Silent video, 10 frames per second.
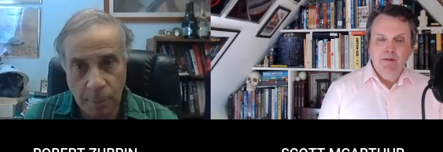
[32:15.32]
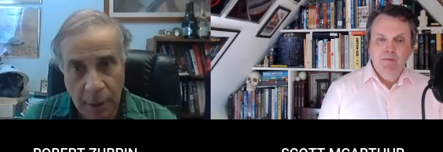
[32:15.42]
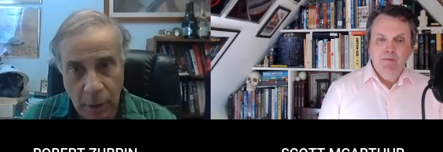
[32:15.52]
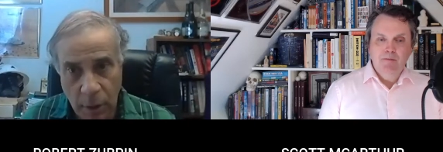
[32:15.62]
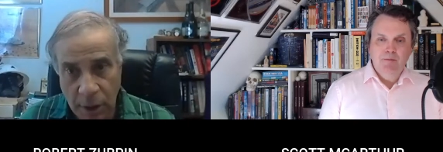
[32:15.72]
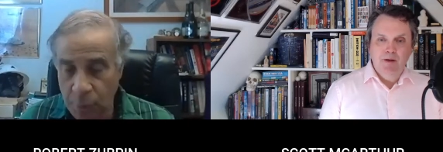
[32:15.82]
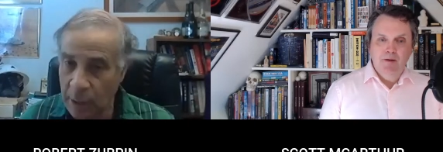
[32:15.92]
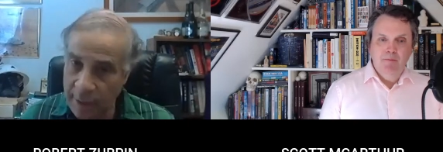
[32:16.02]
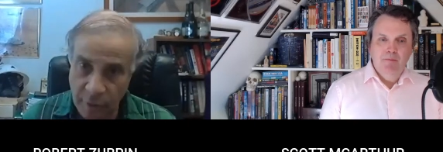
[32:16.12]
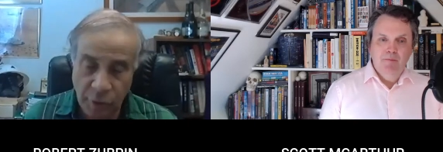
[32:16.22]
Speaker 1: because
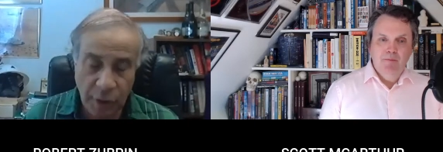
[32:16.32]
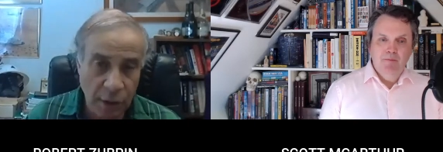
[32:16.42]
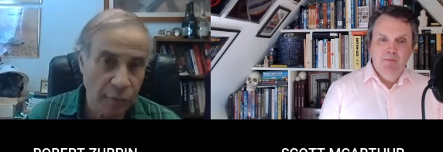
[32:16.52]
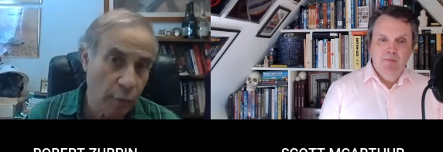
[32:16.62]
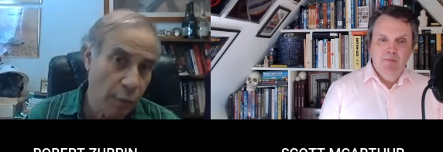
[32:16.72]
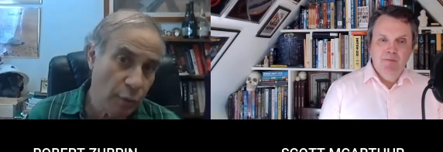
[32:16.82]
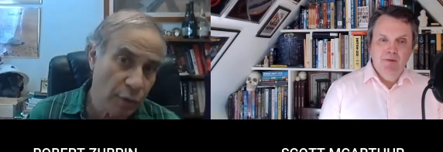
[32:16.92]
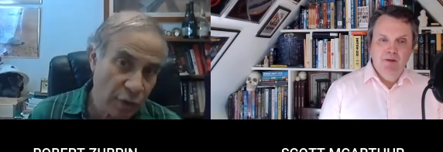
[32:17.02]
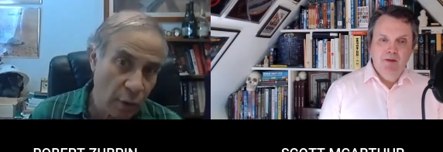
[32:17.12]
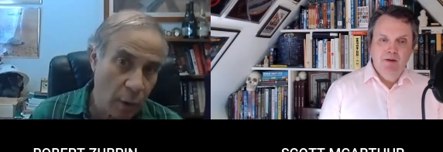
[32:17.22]
we'll have a chance for a new
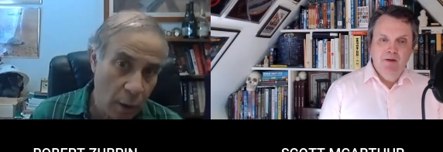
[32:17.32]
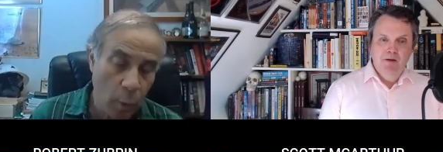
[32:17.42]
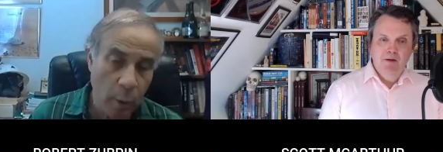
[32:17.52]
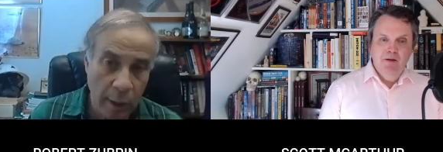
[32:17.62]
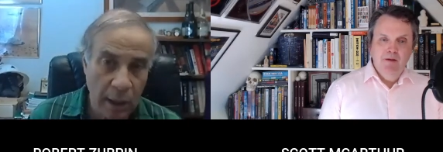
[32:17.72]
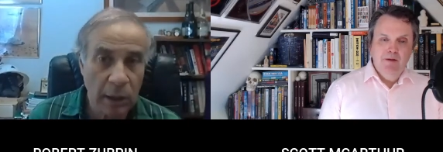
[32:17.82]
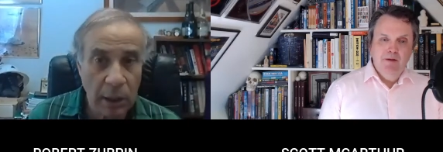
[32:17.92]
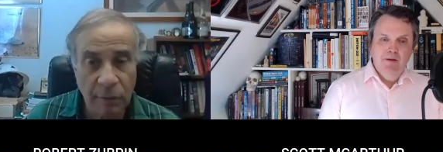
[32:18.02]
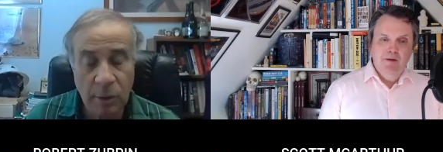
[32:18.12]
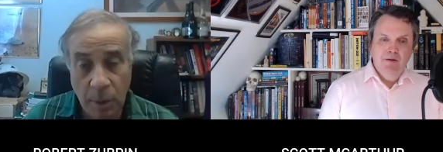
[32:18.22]
start where we can
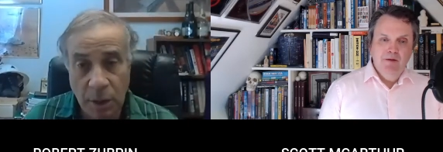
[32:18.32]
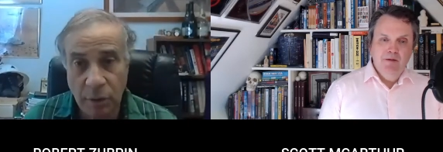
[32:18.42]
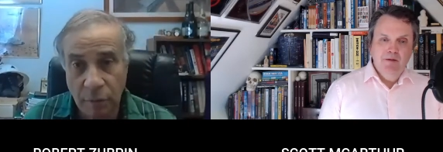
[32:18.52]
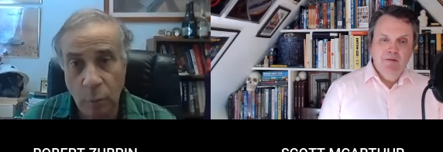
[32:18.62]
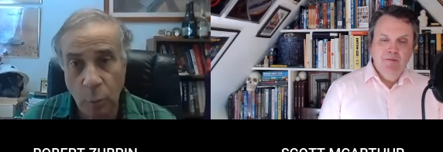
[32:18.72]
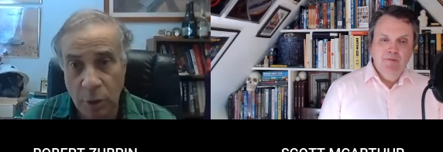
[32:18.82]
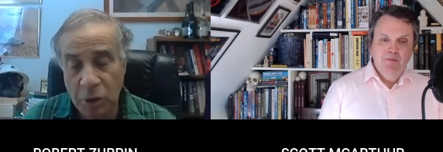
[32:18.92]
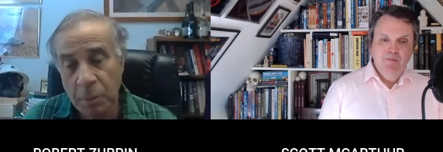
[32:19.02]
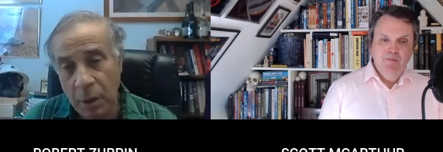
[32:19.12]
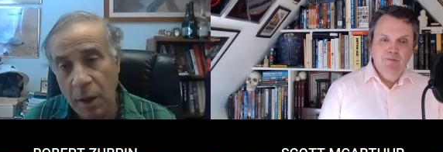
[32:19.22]
leave as much of the worst
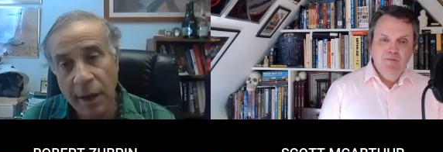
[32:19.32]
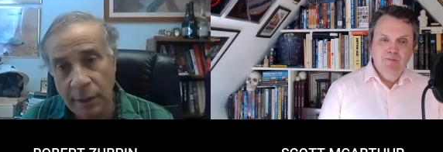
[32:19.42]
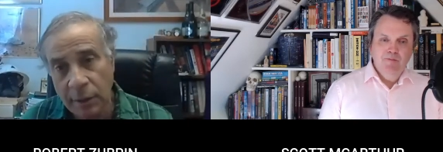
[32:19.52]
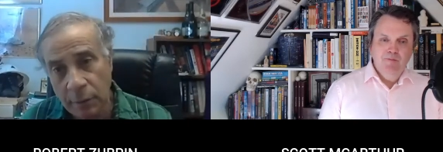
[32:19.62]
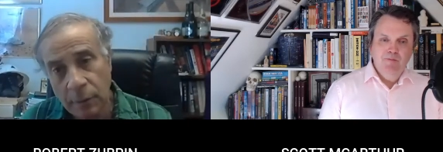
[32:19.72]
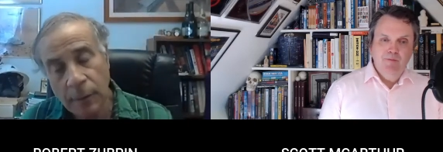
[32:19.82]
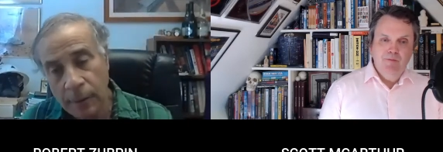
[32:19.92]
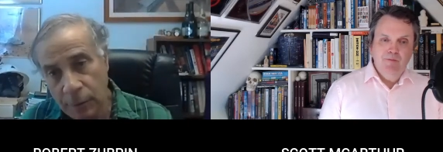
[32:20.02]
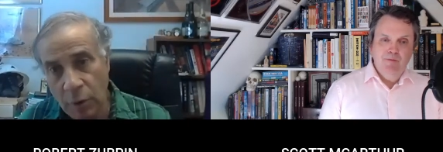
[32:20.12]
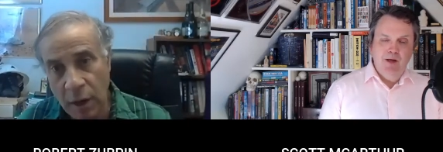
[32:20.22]
behind and
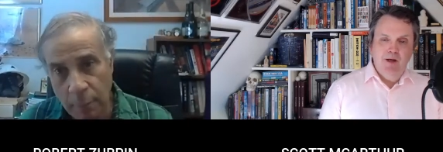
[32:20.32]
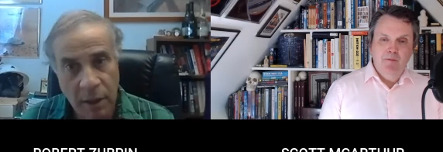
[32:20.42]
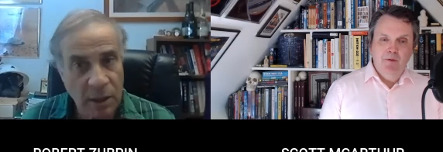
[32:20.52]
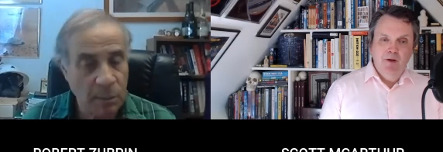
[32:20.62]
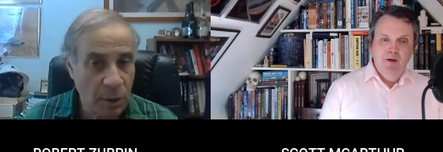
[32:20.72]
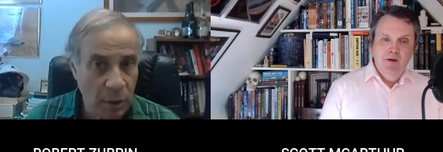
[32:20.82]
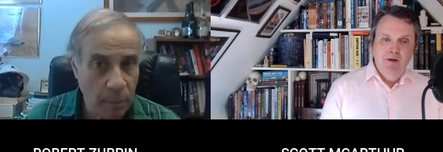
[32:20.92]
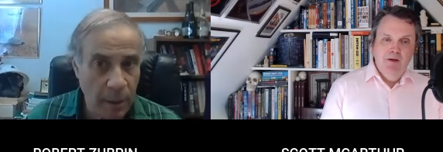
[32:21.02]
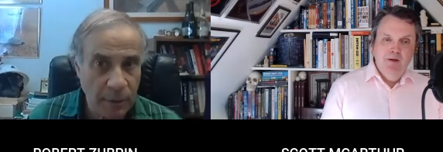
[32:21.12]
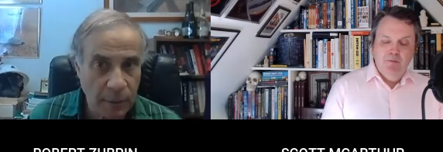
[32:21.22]
try yeah. to bring as much as
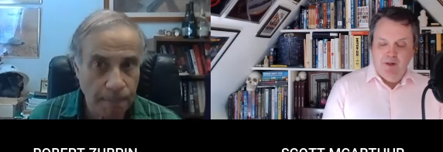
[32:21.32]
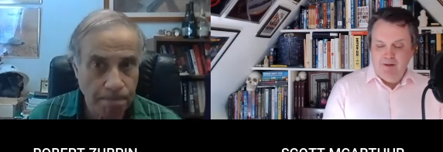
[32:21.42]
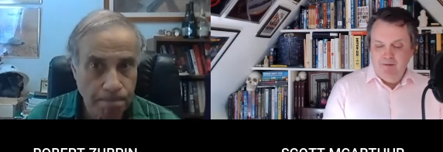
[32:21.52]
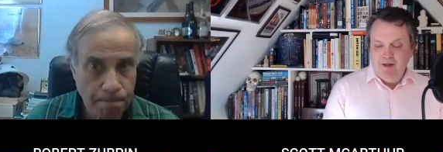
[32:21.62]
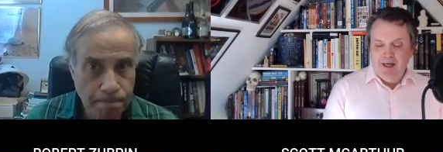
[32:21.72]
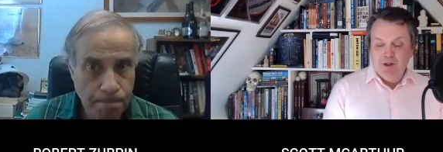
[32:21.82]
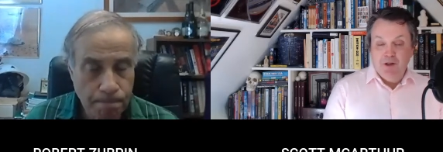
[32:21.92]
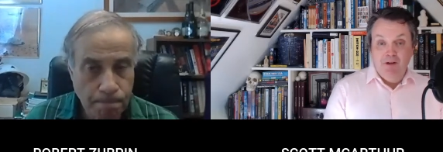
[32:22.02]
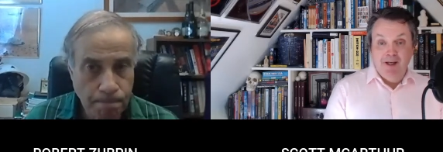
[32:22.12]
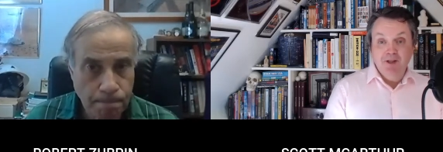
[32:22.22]
best.
Speaker 2: That, that
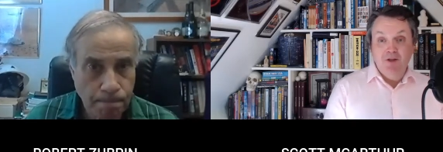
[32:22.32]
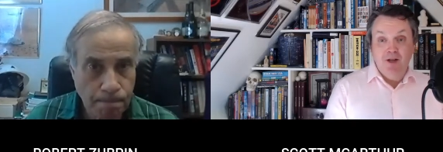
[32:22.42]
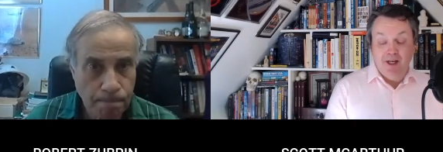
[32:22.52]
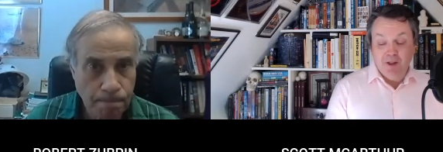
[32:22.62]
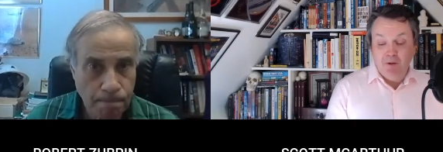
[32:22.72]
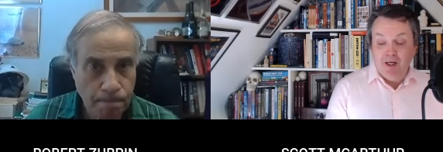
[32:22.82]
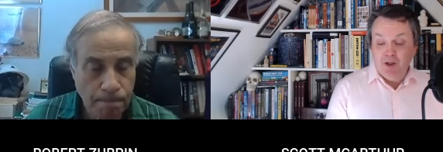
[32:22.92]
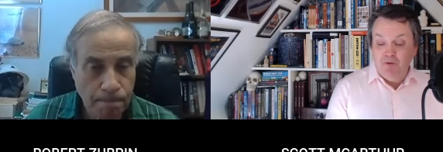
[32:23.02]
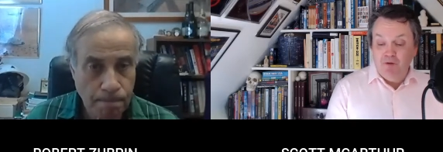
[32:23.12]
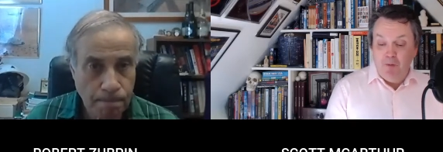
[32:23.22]
actually links to the next
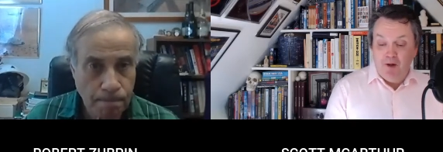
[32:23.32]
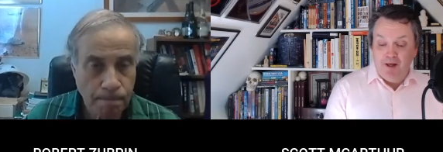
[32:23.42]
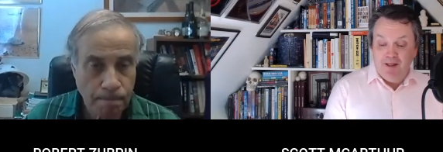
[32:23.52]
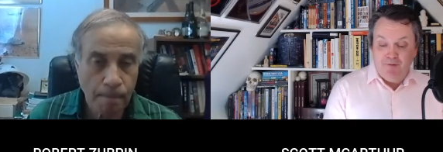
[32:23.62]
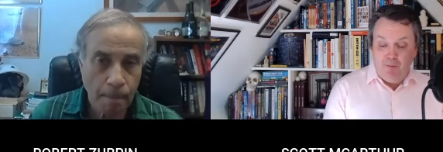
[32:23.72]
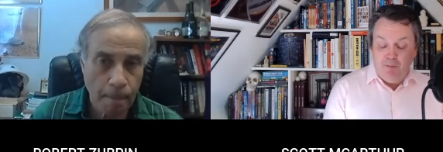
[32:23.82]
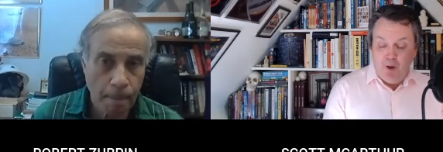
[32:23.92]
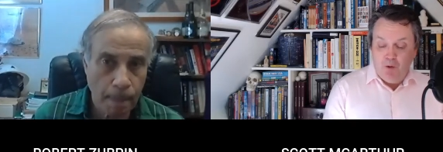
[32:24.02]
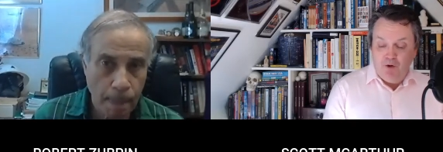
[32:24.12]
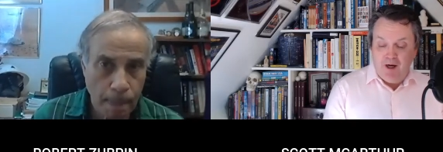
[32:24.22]
question, Robert. It's from
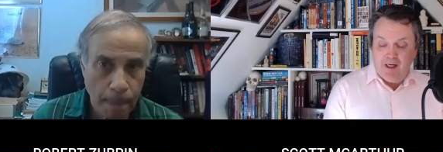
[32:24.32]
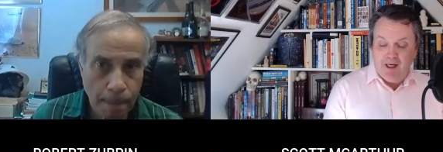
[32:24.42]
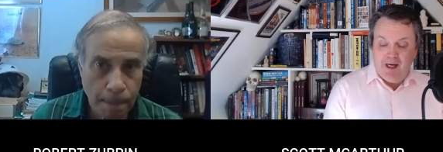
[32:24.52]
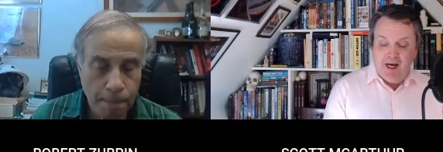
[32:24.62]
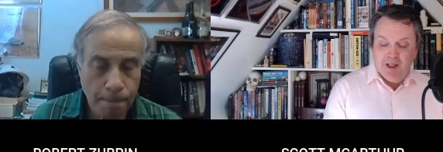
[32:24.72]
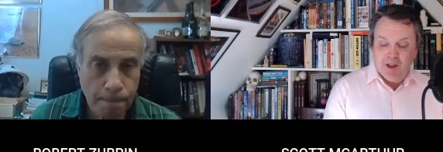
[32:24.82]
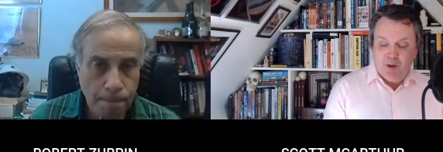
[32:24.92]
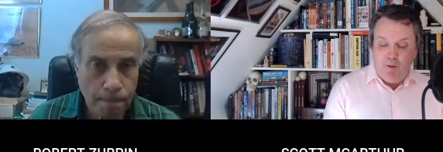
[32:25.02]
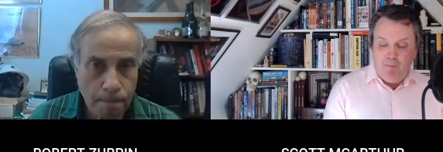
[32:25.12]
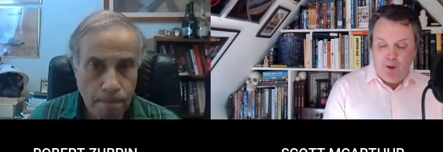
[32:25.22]
Paul Crick, and he asks
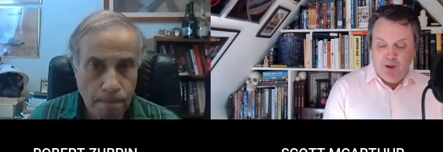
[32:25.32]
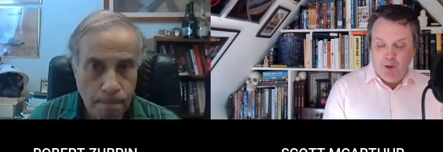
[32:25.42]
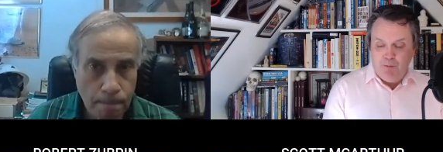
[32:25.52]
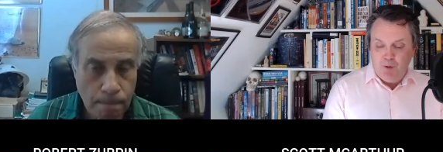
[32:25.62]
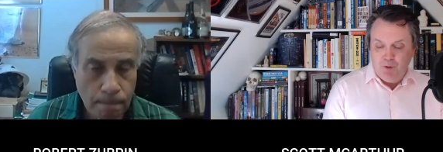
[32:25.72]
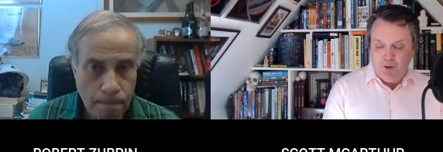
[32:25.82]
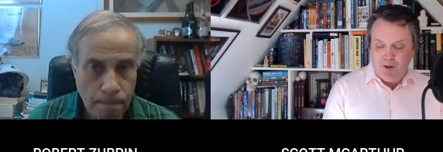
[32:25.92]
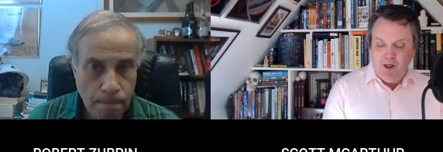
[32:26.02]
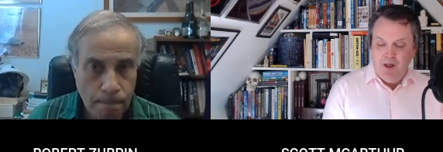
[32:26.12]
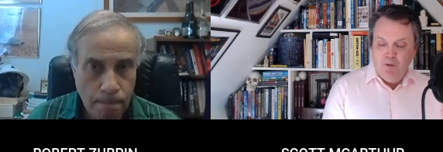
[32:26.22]
what principles
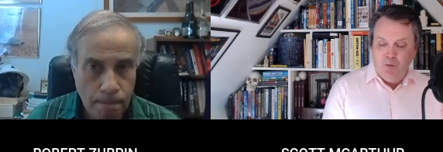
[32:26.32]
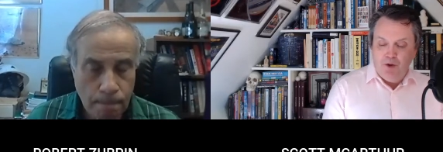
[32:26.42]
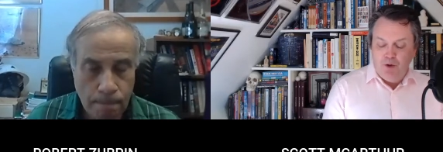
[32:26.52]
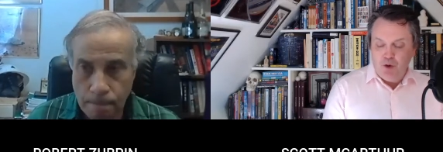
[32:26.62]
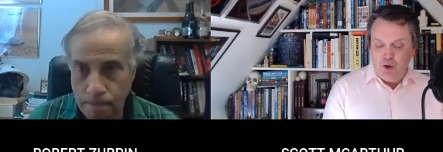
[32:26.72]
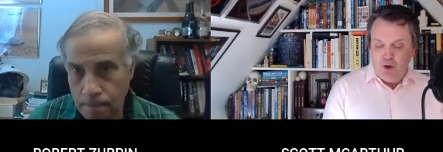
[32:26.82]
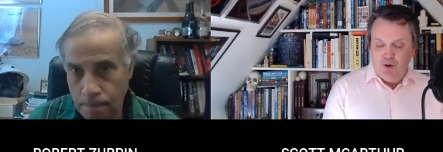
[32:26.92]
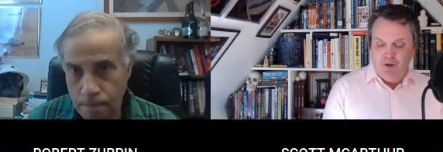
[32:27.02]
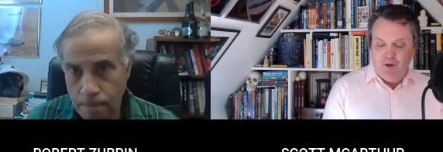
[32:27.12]
would or should the